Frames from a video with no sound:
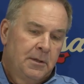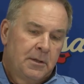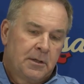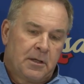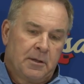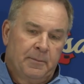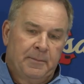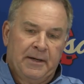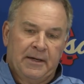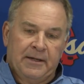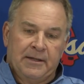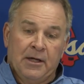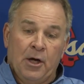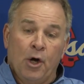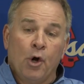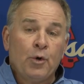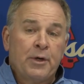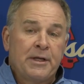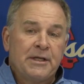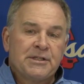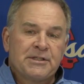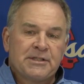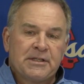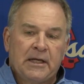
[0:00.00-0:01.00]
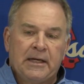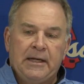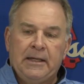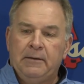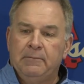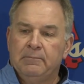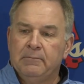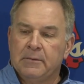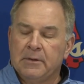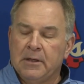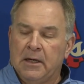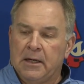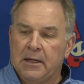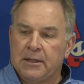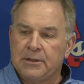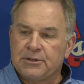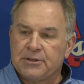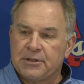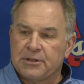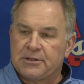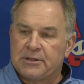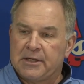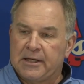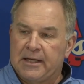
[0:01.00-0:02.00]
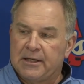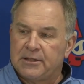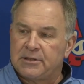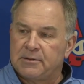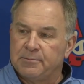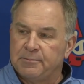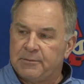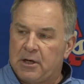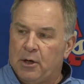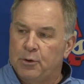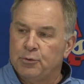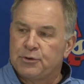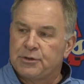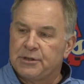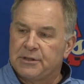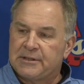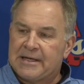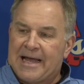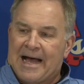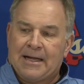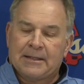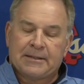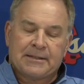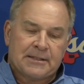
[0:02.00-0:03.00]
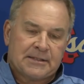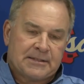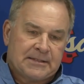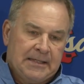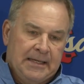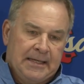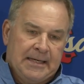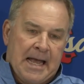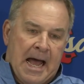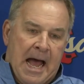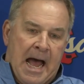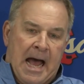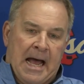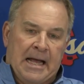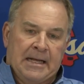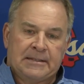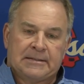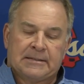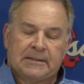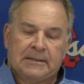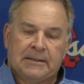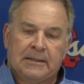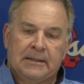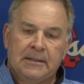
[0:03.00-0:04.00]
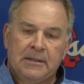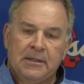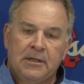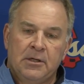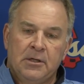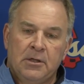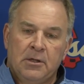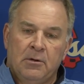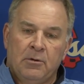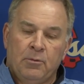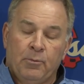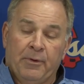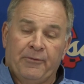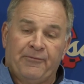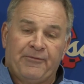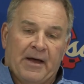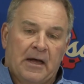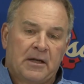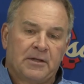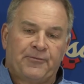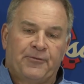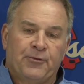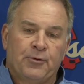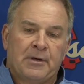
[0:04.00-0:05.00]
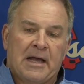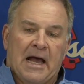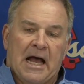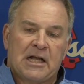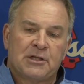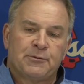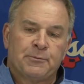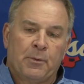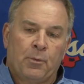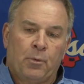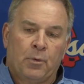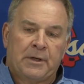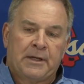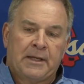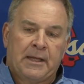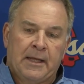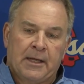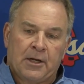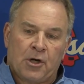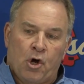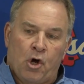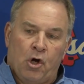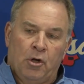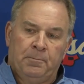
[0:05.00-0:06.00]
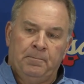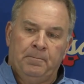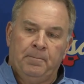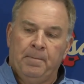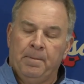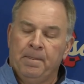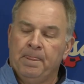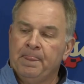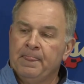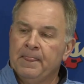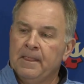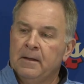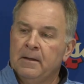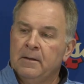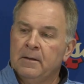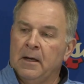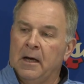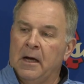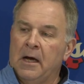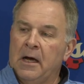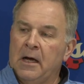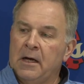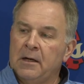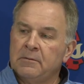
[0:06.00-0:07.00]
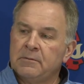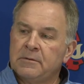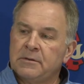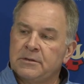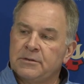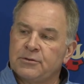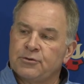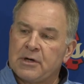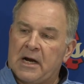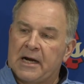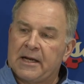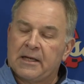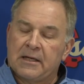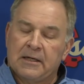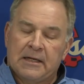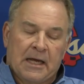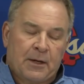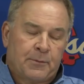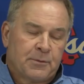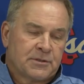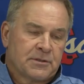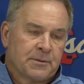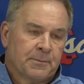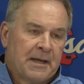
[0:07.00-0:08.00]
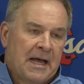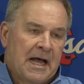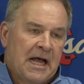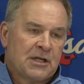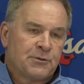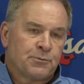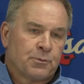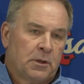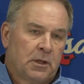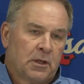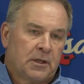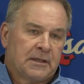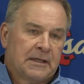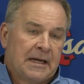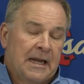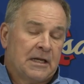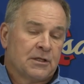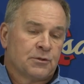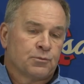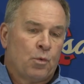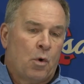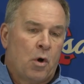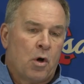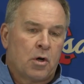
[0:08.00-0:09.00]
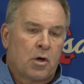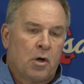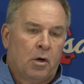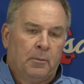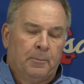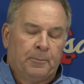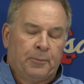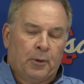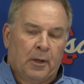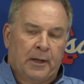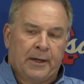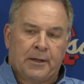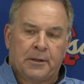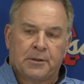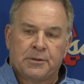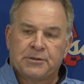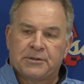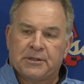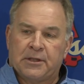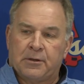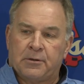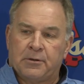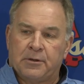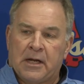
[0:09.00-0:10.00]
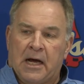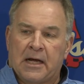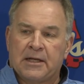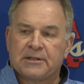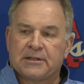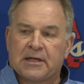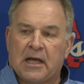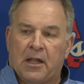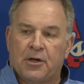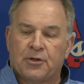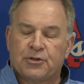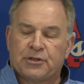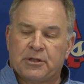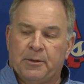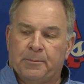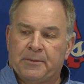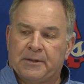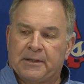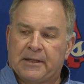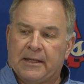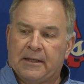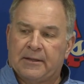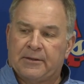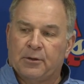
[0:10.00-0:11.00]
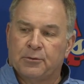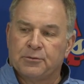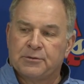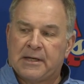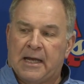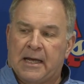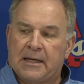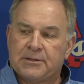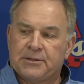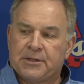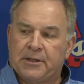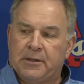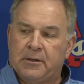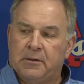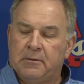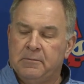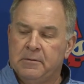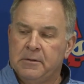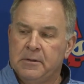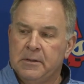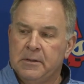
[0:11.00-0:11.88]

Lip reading: committed to Okie City. Just to get some coaches out to see guys. And we found a few guys we wanted to get on, try to connect with some guys we're looking at as walk-on players that are non-scholarship, but to get those guys here.